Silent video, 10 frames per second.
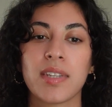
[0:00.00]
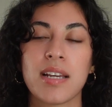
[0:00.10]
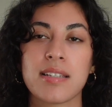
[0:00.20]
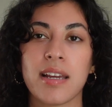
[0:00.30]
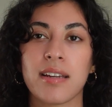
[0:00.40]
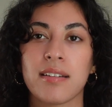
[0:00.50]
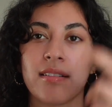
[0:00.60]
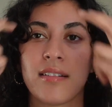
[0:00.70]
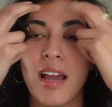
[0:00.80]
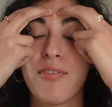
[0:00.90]
Cause like
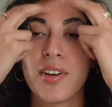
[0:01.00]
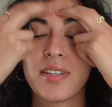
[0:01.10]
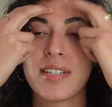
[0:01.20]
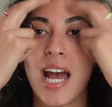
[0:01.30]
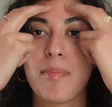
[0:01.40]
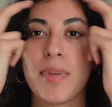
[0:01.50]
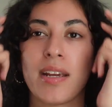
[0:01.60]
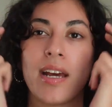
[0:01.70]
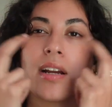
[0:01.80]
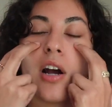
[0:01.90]
I feel like the tapping
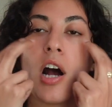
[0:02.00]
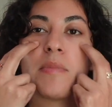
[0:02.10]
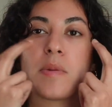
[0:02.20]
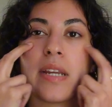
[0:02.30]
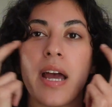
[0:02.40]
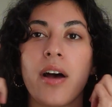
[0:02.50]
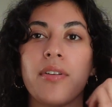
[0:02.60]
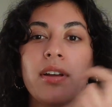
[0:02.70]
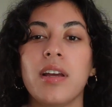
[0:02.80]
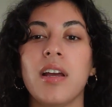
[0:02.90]
kind of calms me
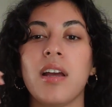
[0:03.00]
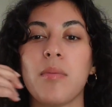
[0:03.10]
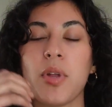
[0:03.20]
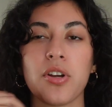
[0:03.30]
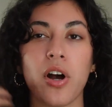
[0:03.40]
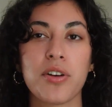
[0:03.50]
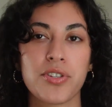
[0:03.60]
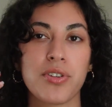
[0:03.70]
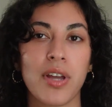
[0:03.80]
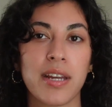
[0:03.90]
down. Then you're
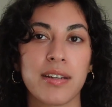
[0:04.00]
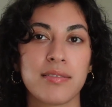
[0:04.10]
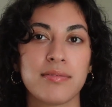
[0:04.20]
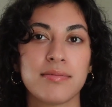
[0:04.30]
also like